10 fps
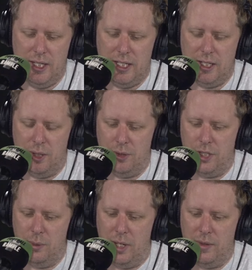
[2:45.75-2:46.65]
you know,
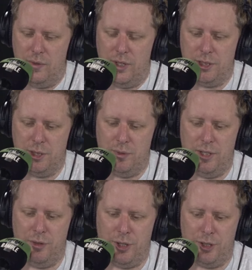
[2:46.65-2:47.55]
the UEFA versus
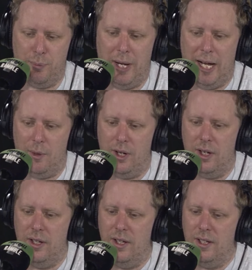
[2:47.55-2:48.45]
FIFA kind of power
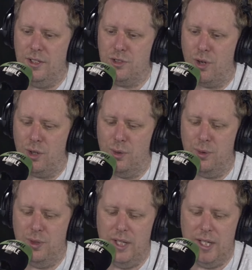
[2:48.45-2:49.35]

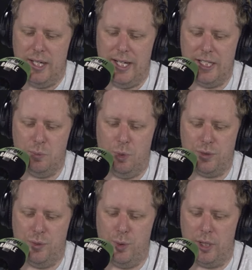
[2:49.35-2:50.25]
struggle is what's
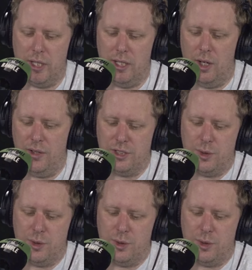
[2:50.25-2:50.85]
fueling a lot of this.